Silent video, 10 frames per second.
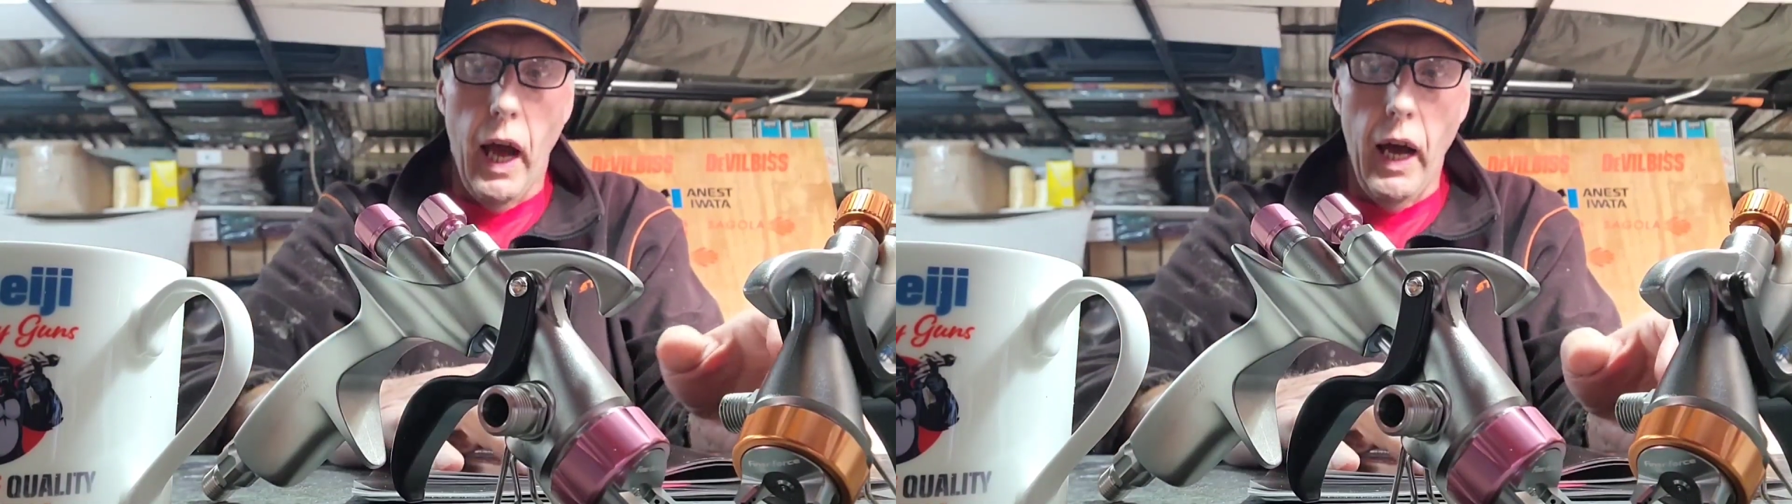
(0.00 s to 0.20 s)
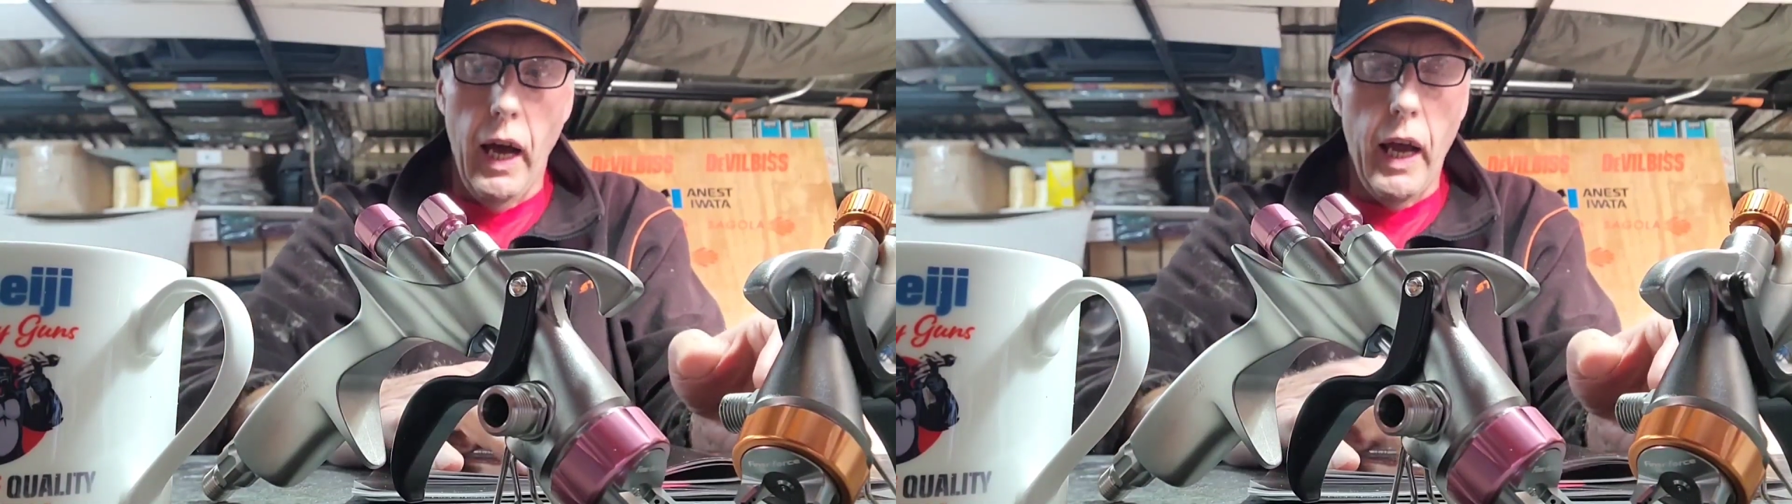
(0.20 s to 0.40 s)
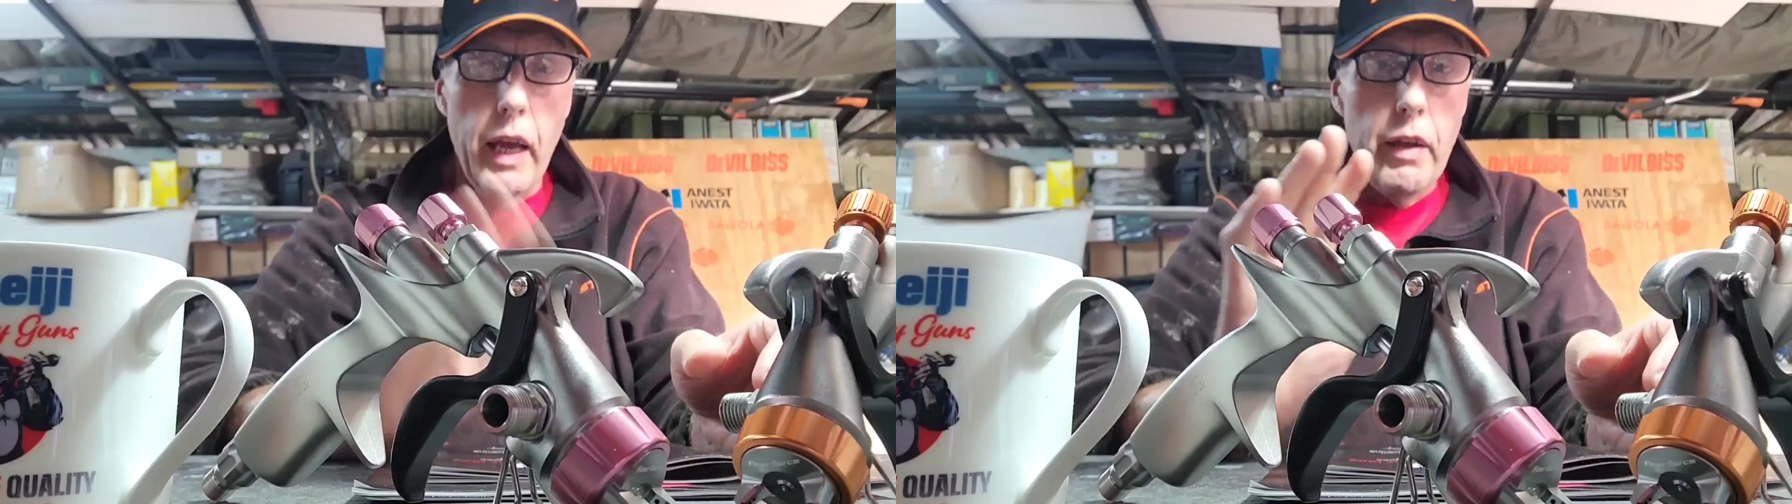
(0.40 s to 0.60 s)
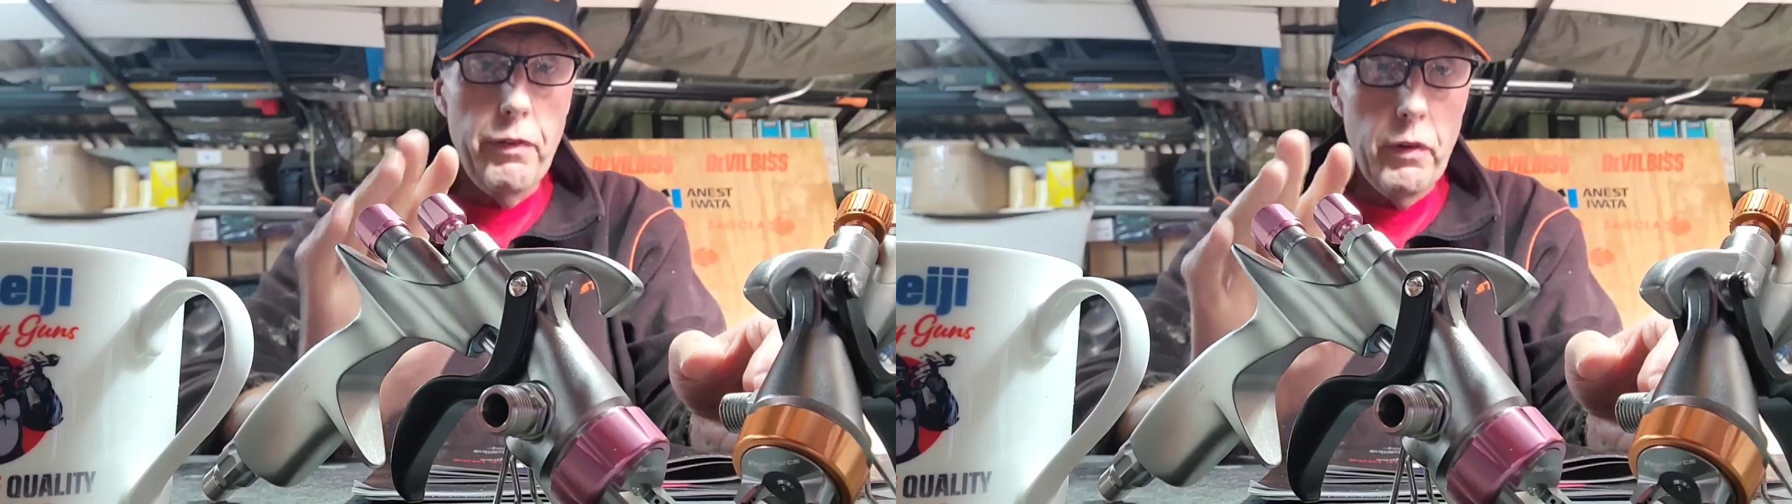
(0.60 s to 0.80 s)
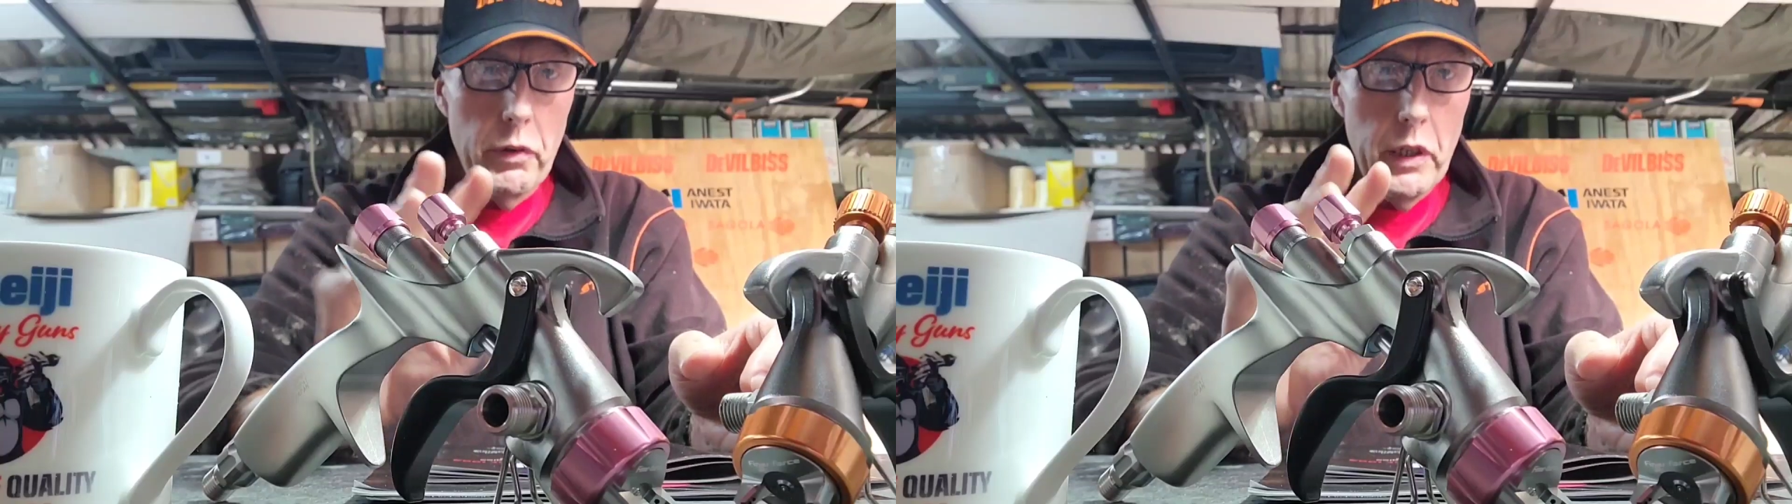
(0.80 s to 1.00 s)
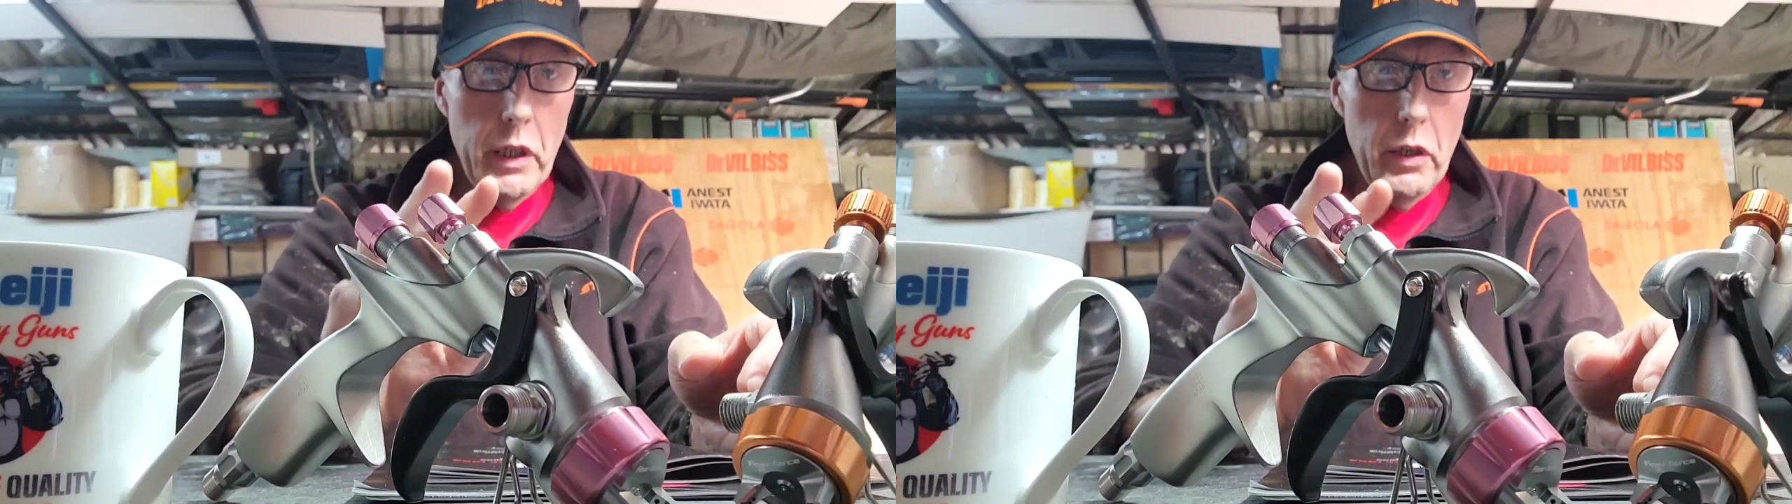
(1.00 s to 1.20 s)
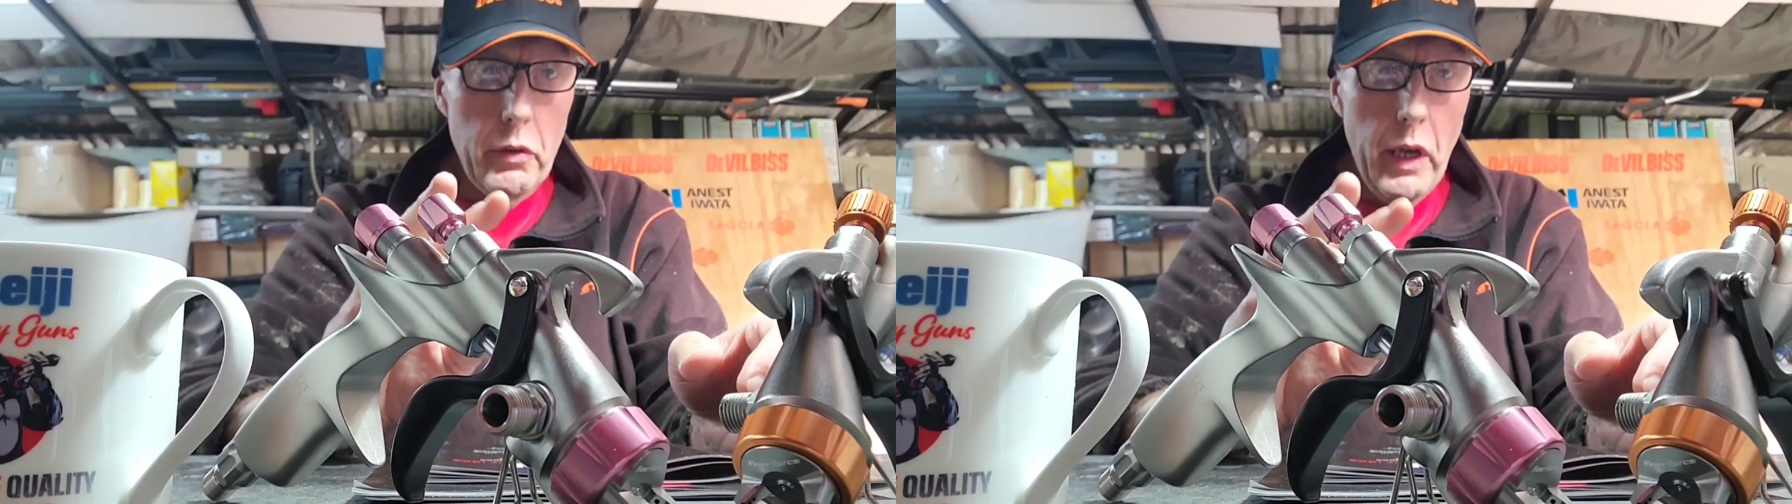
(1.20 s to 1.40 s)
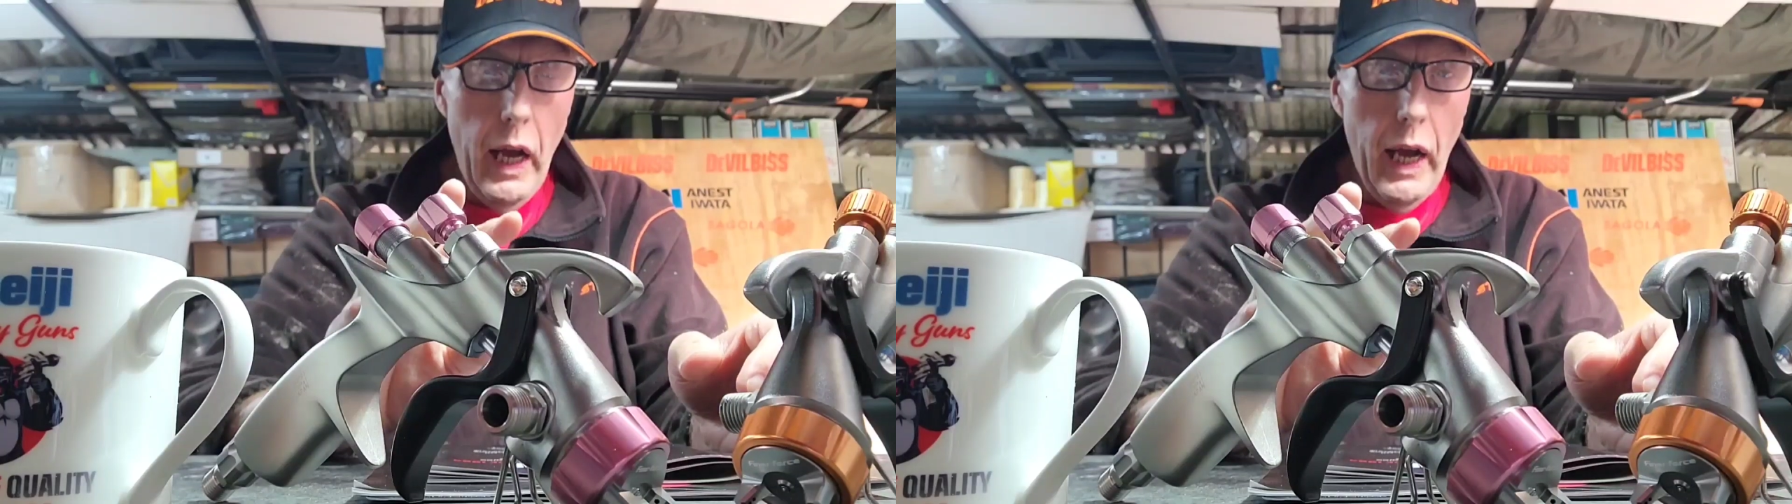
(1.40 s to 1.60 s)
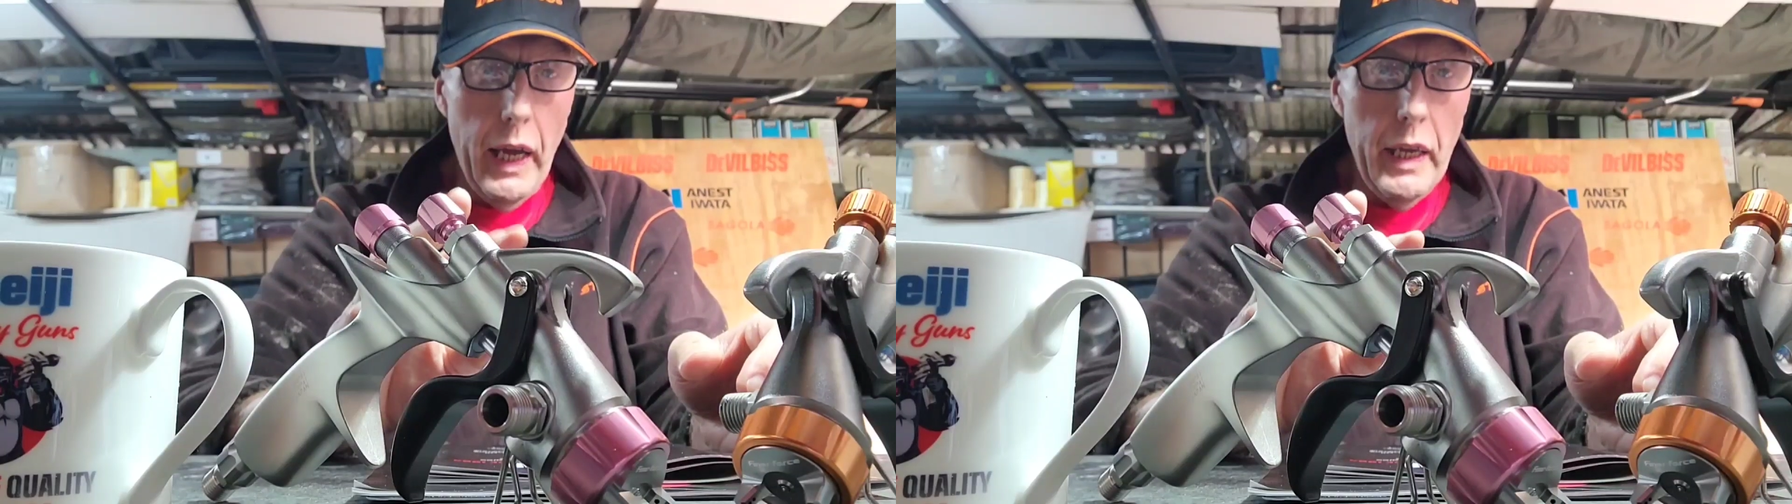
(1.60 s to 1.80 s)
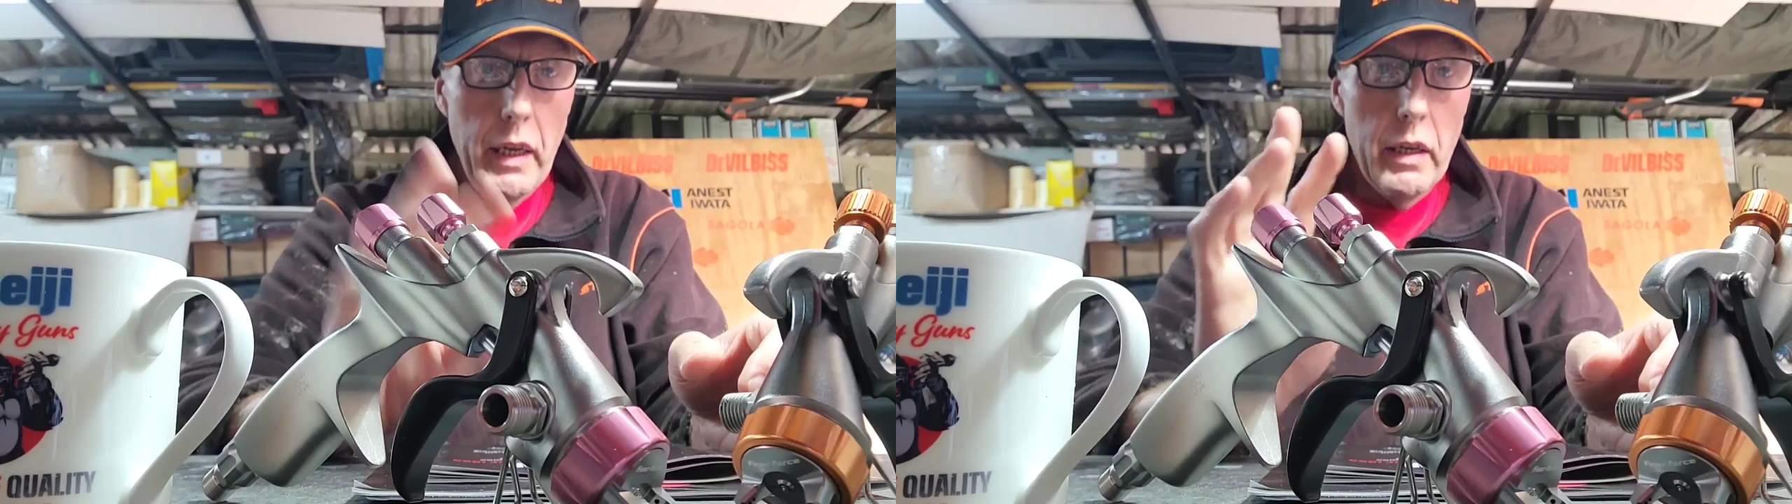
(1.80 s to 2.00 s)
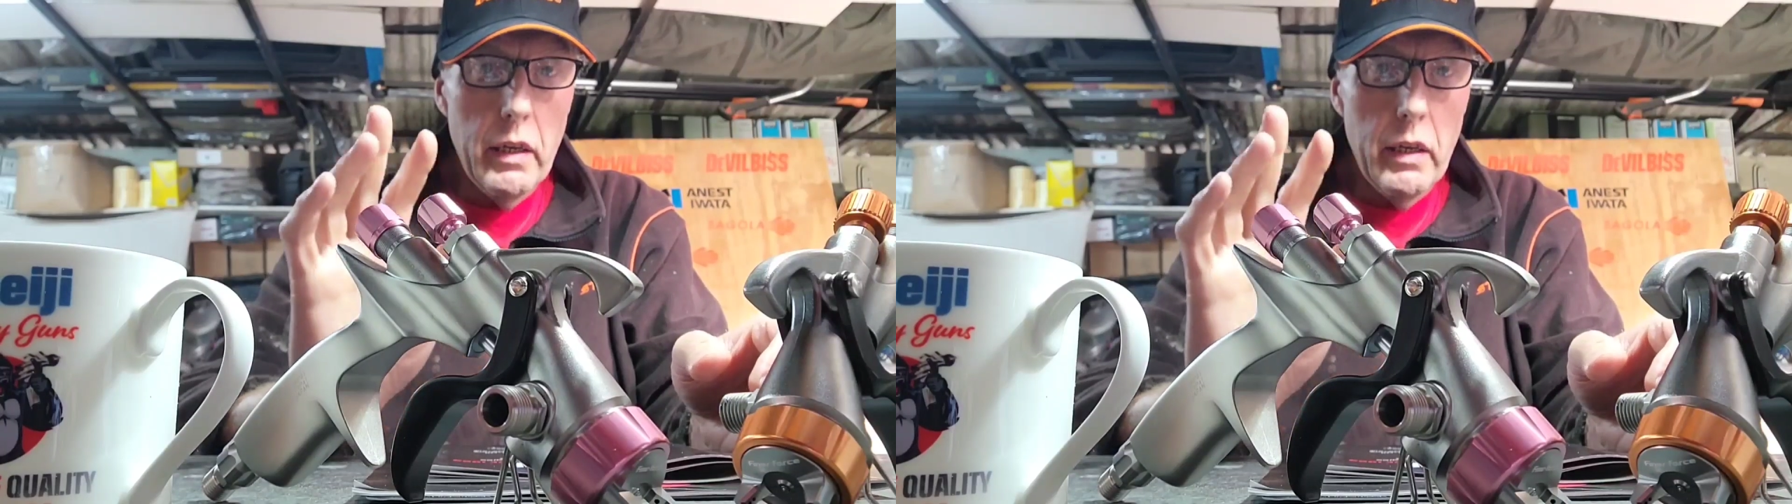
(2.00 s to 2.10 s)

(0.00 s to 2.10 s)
If you're in the UK,